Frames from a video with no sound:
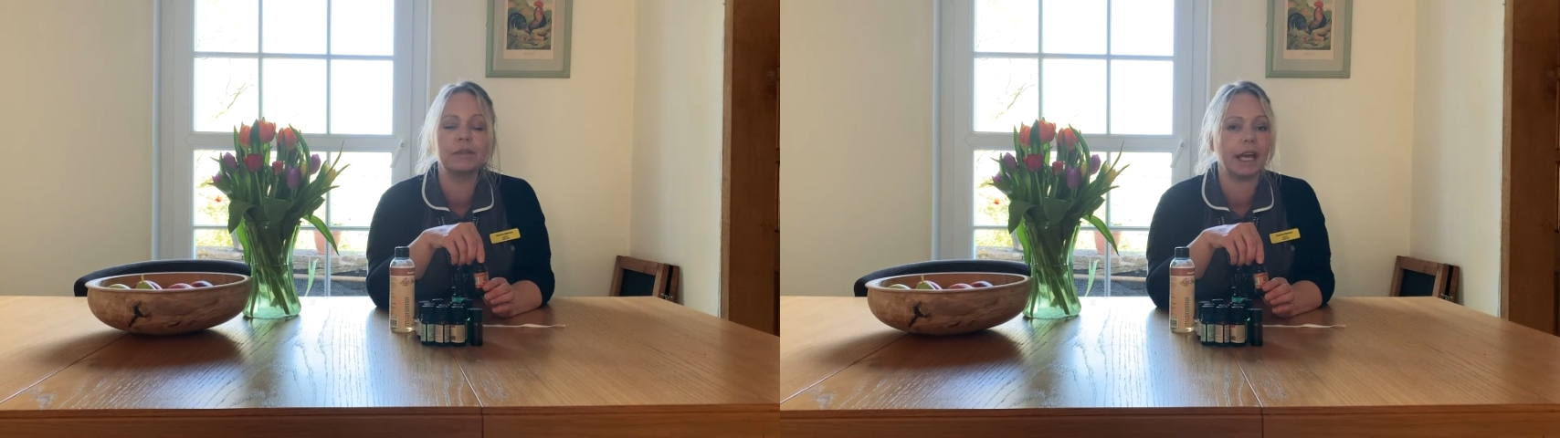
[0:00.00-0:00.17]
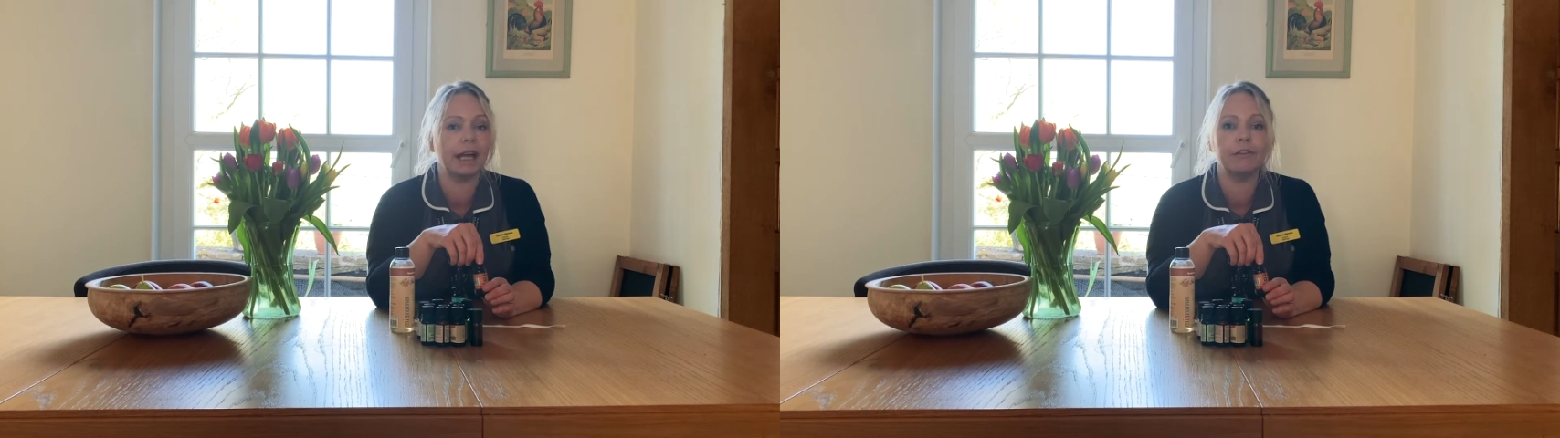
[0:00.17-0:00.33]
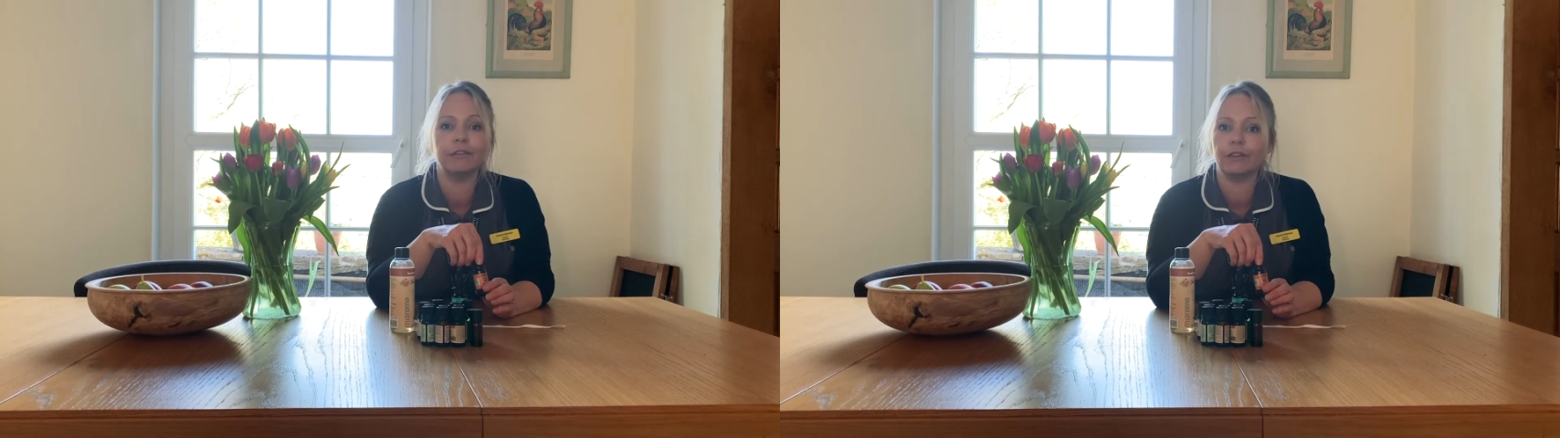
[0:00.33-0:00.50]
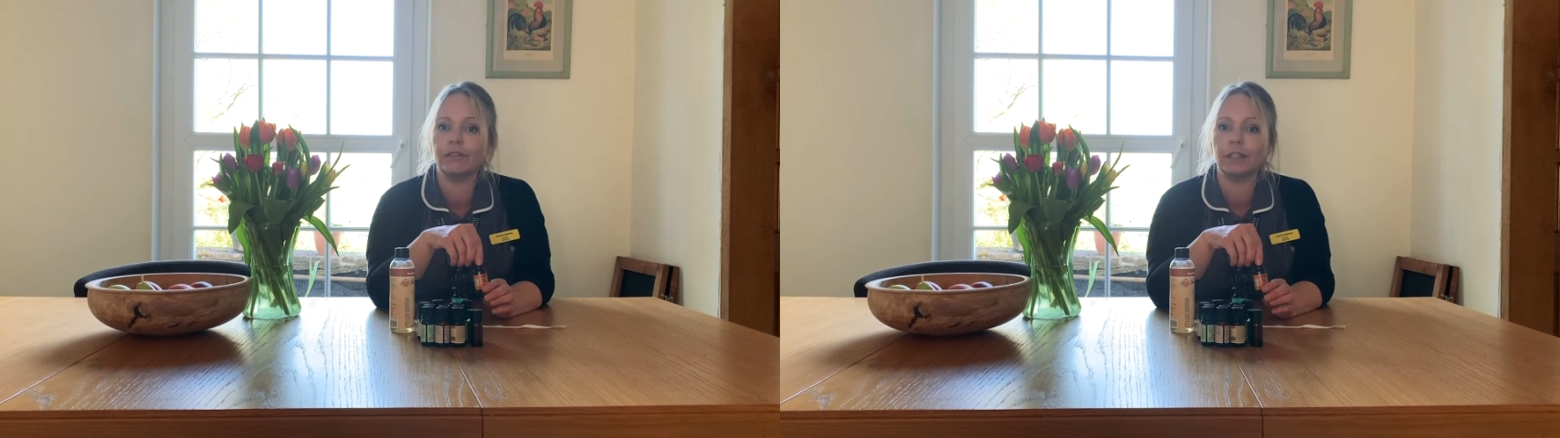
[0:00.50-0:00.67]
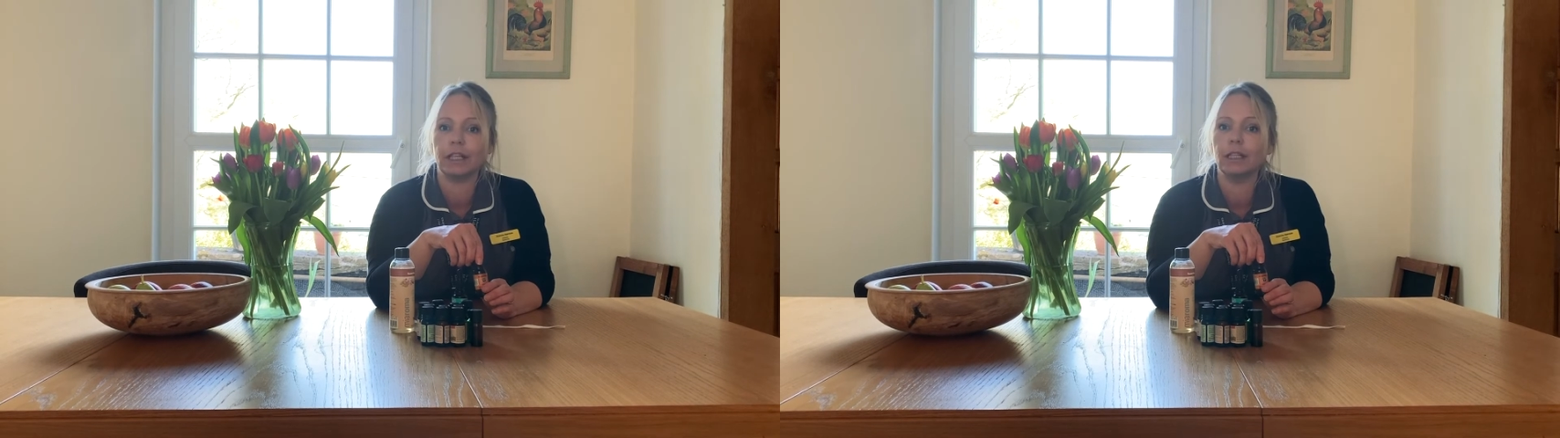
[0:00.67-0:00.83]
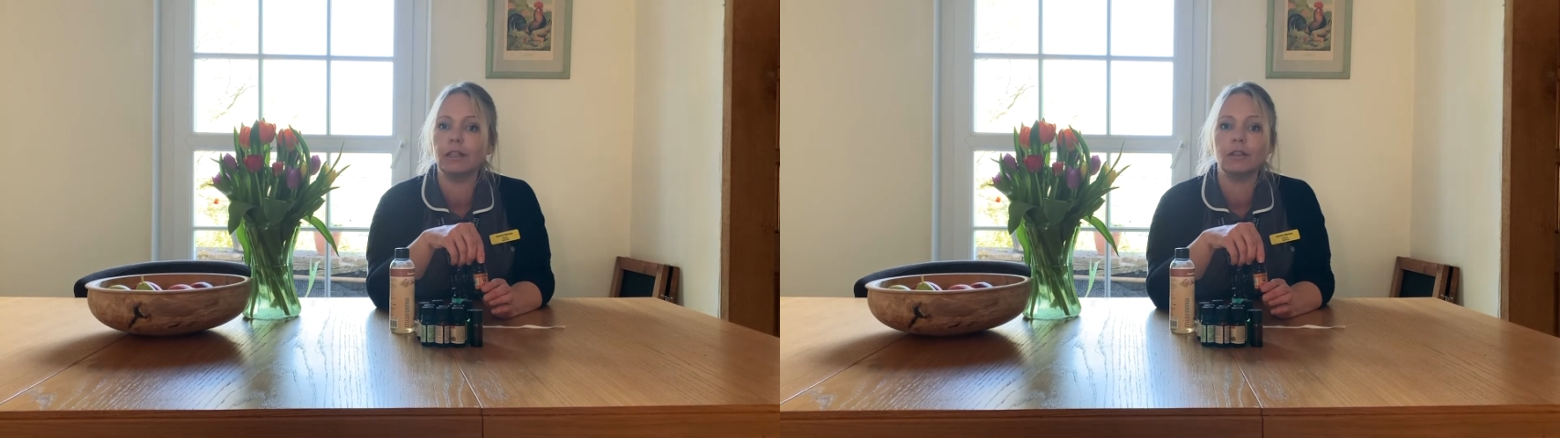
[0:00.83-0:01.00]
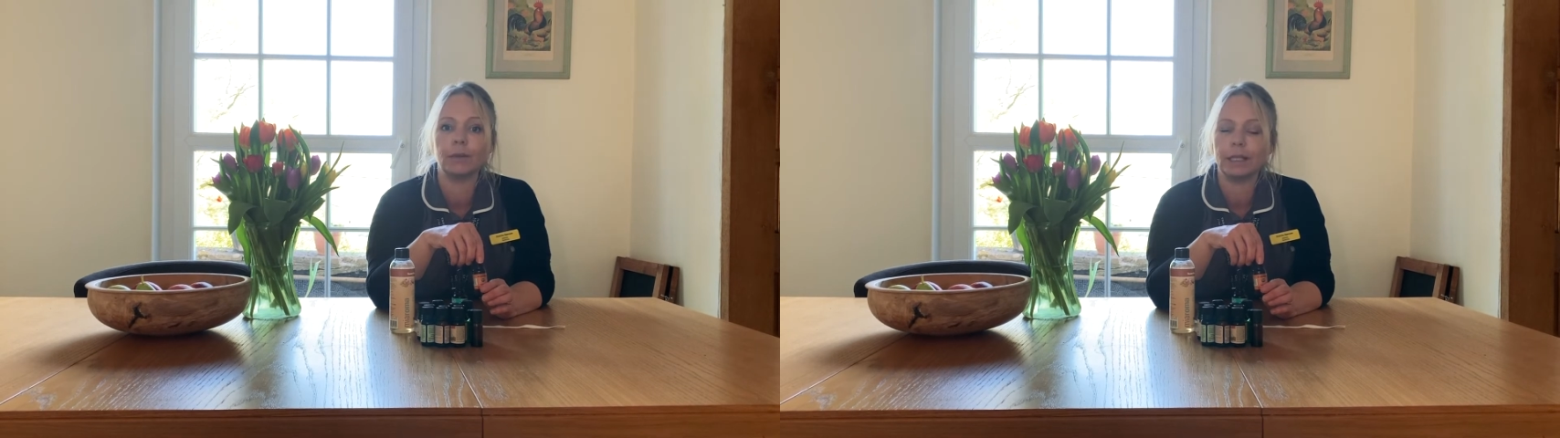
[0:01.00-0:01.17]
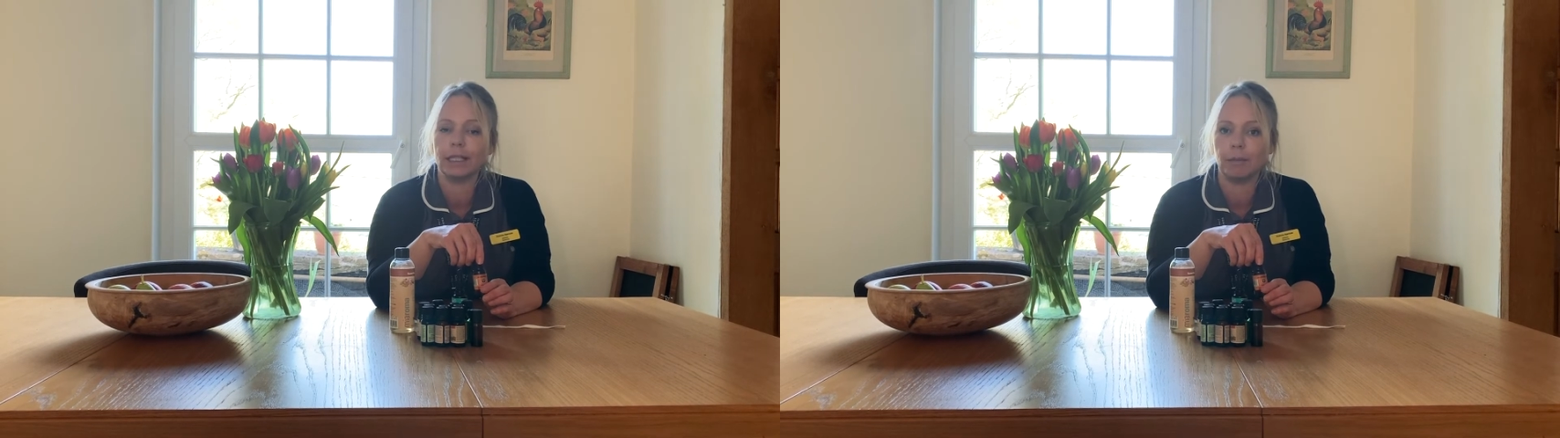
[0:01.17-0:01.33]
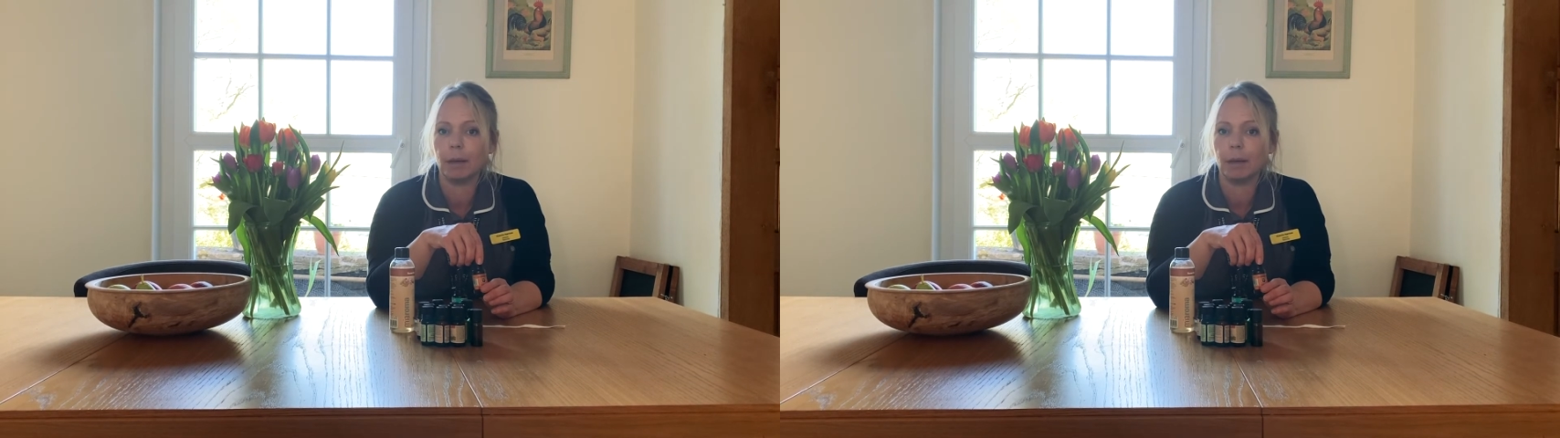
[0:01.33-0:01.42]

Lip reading: 10, 15, 20